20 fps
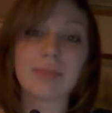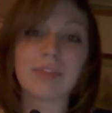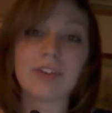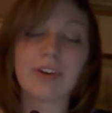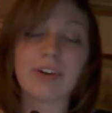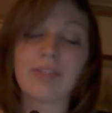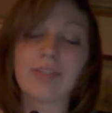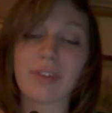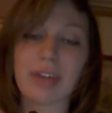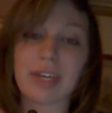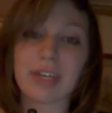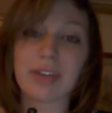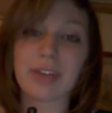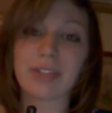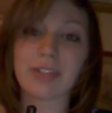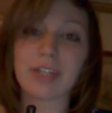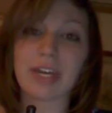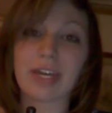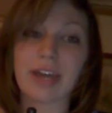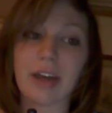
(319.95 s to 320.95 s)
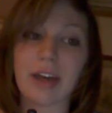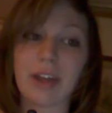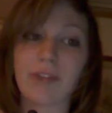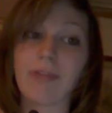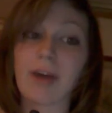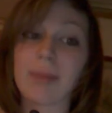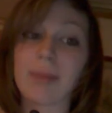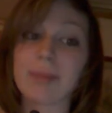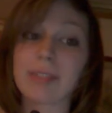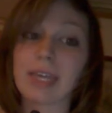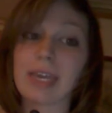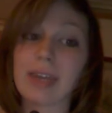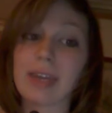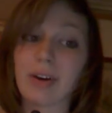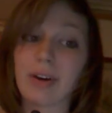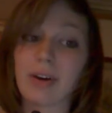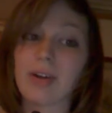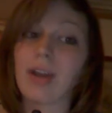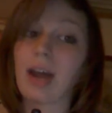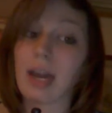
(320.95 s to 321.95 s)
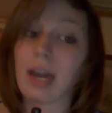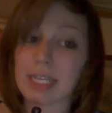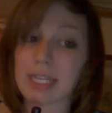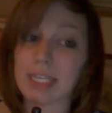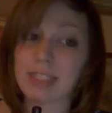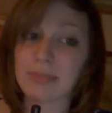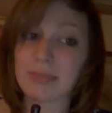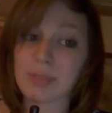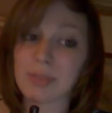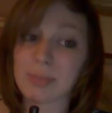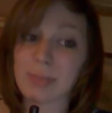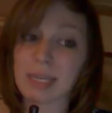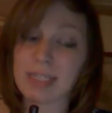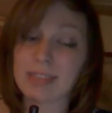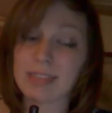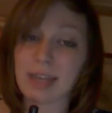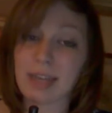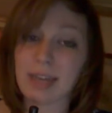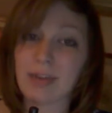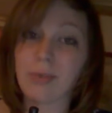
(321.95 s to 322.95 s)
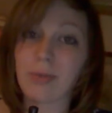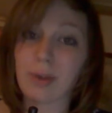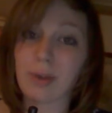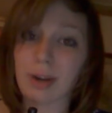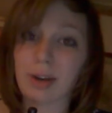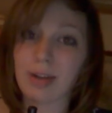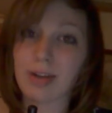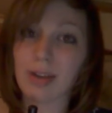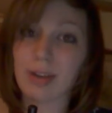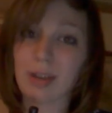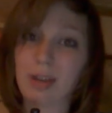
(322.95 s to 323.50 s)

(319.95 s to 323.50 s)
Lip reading: feel free to check out a website called autismspeaks.org,